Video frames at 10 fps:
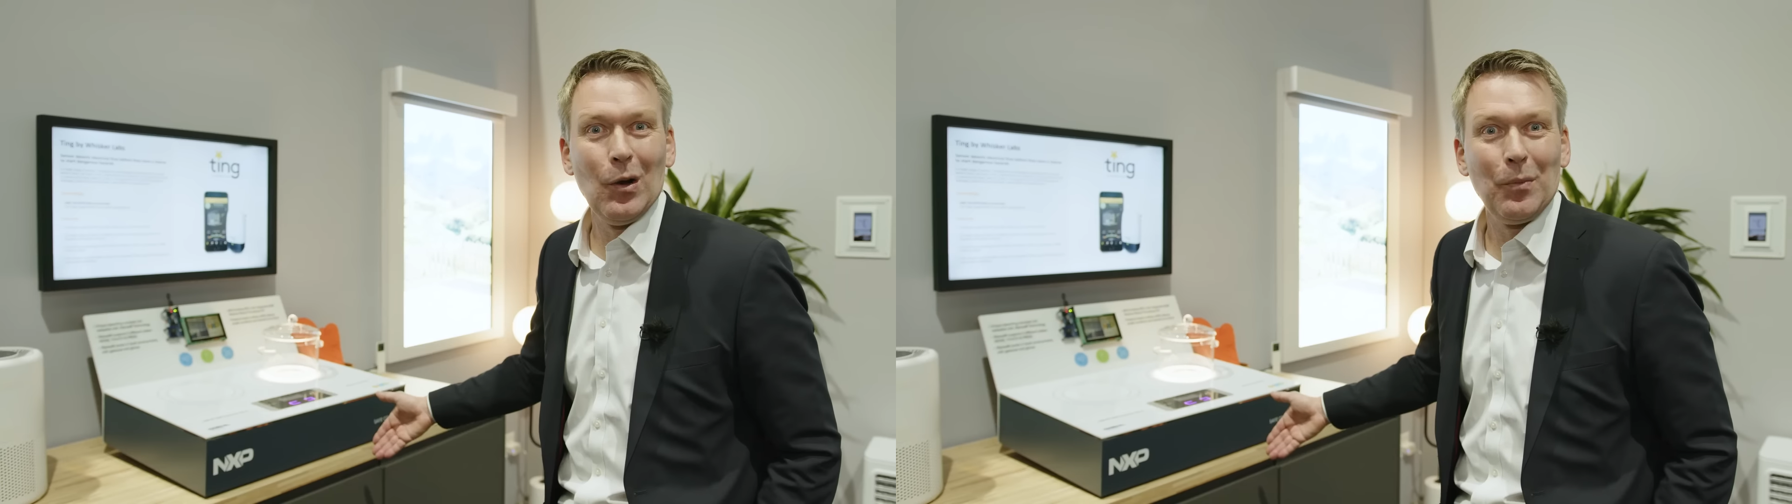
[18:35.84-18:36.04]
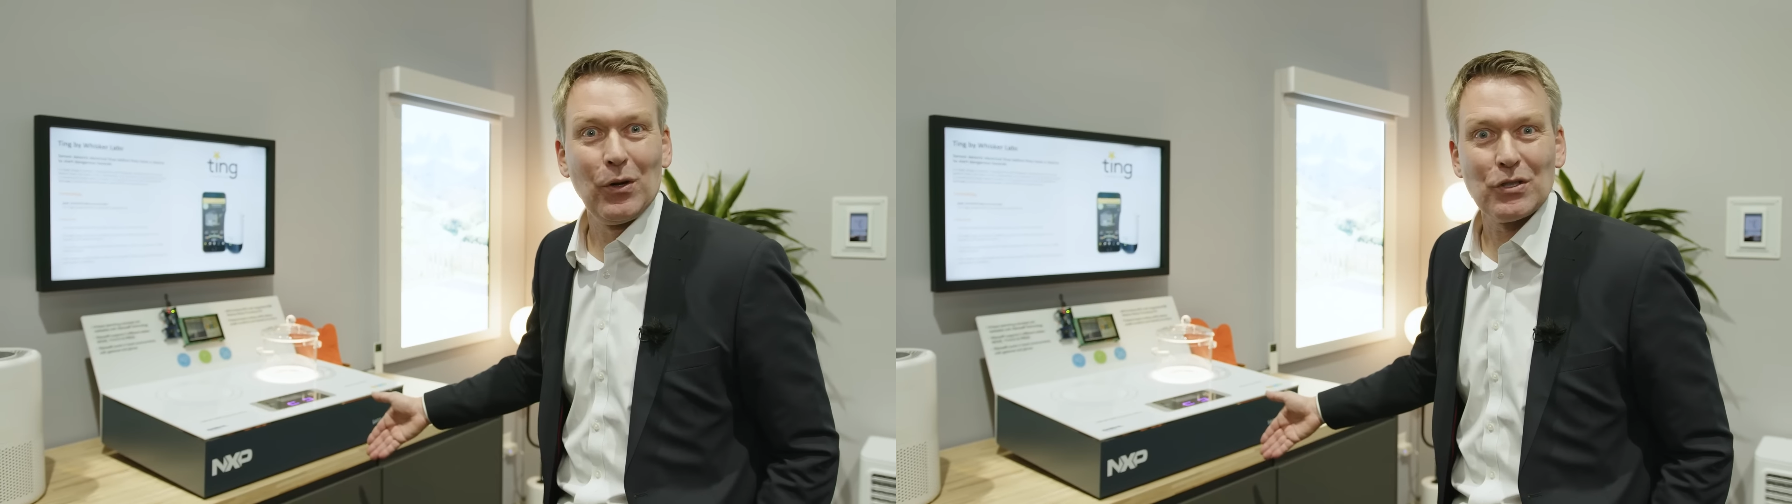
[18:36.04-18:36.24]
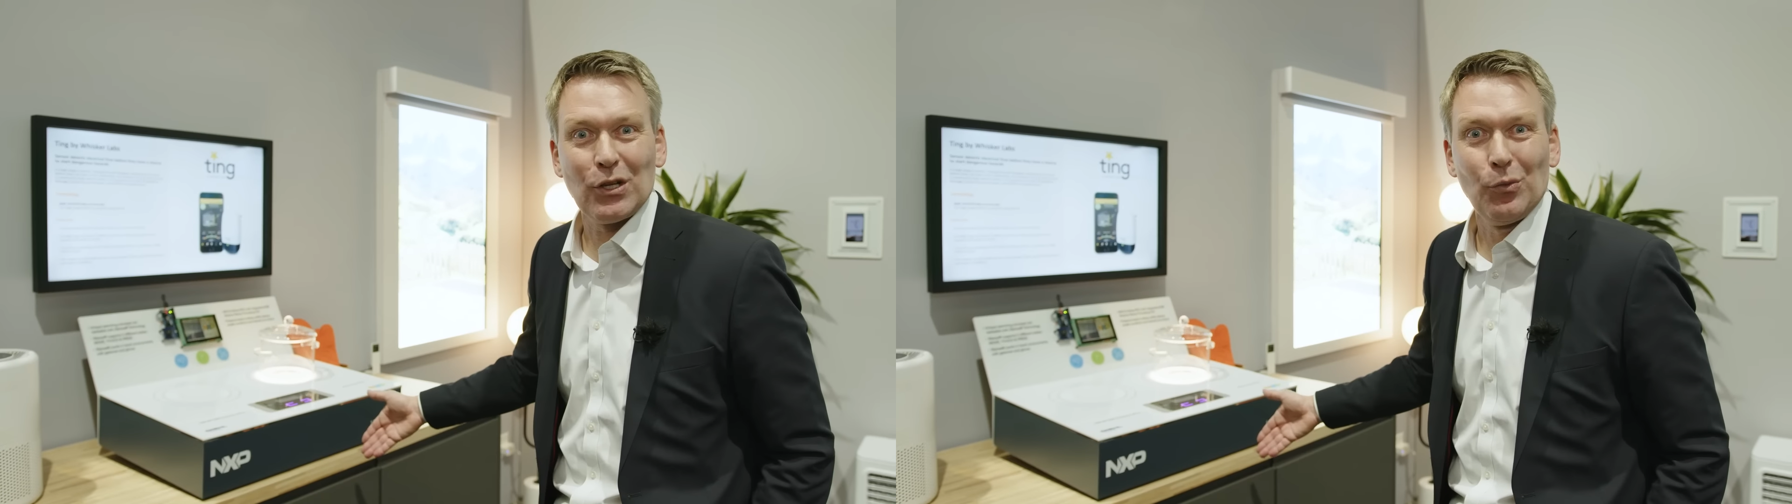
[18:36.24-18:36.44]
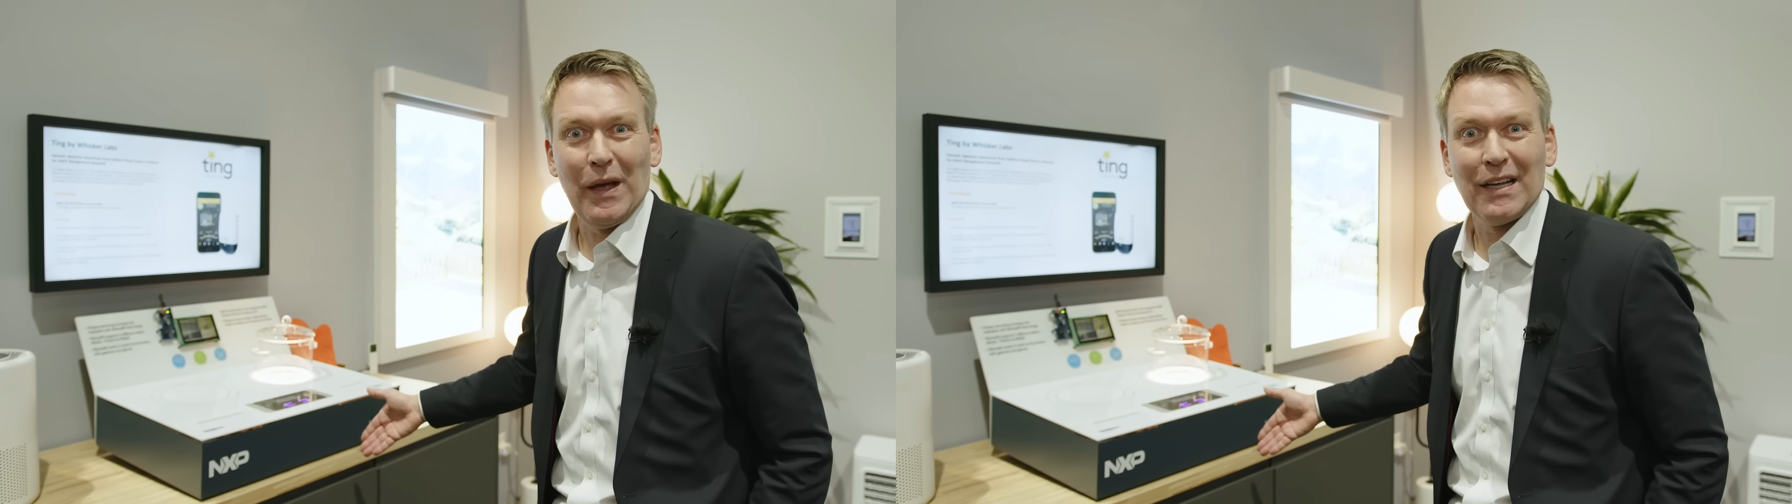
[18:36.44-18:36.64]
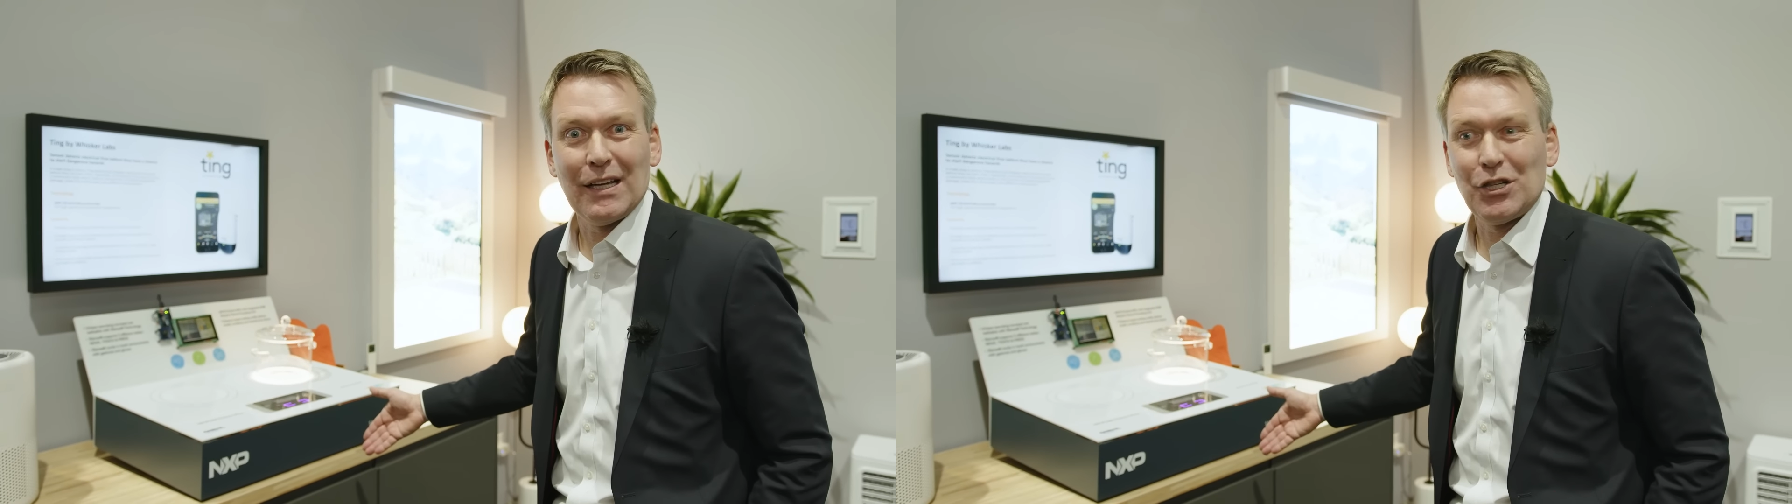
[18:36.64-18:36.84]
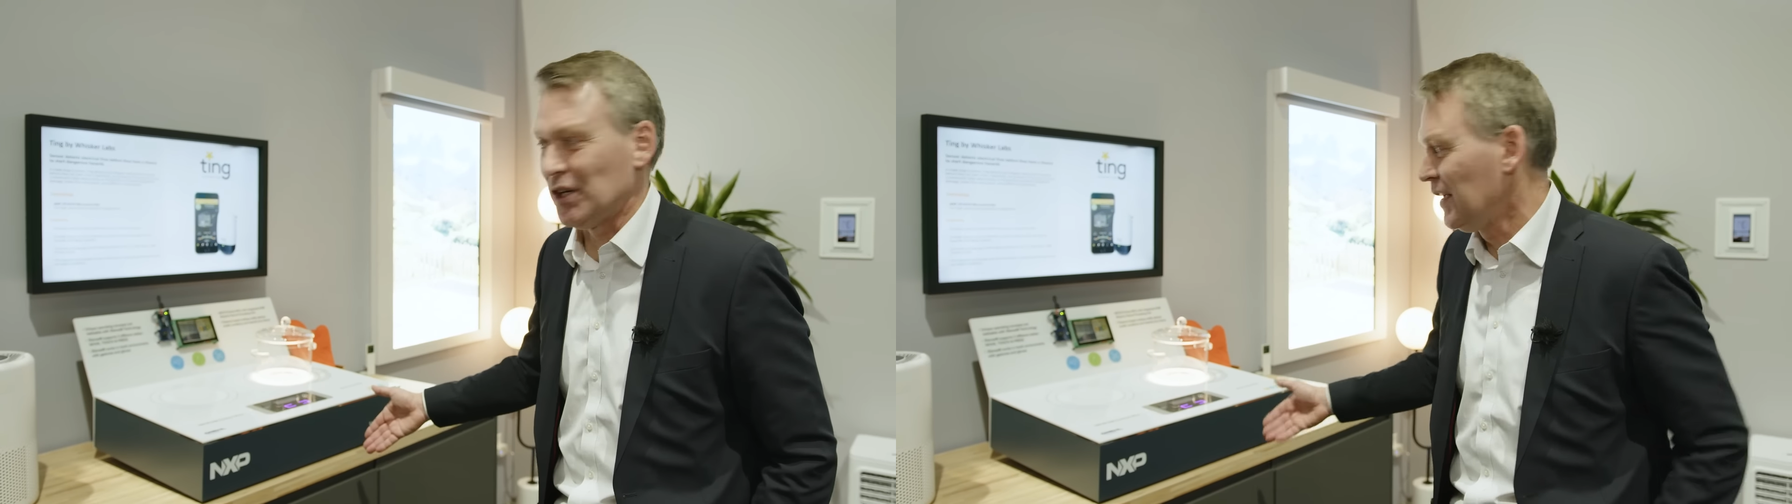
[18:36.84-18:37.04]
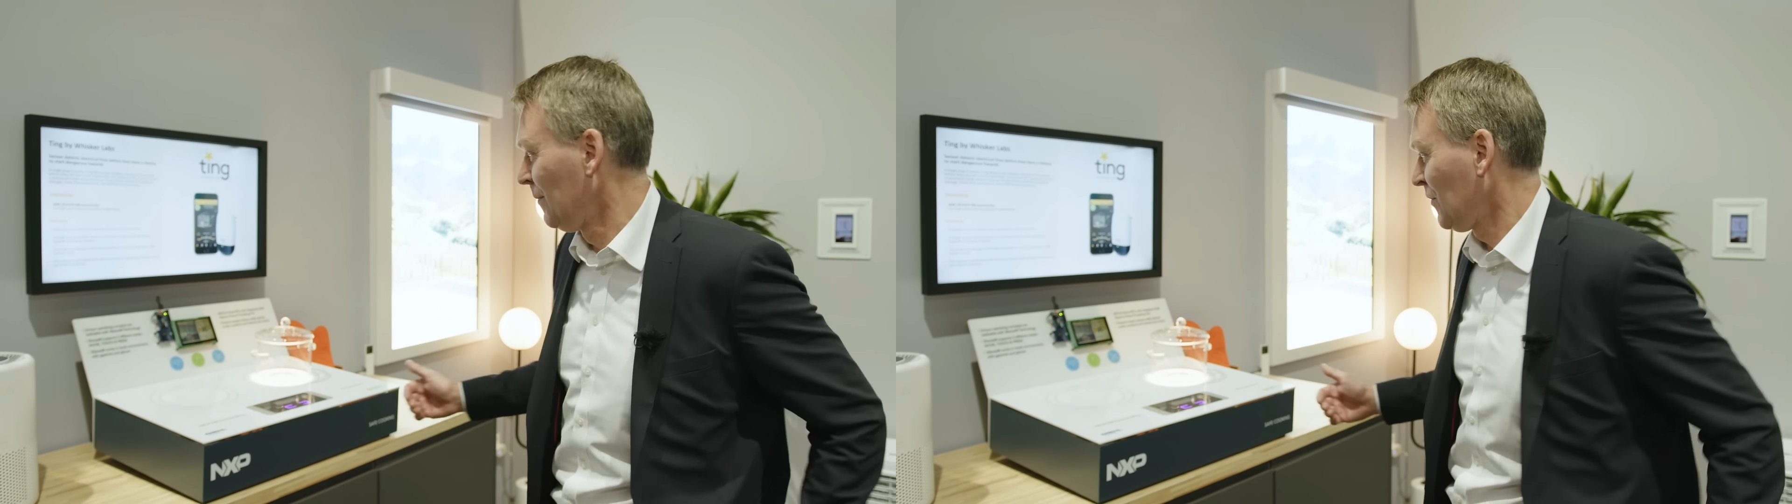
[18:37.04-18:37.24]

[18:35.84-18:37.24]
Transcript: because I don't pay attention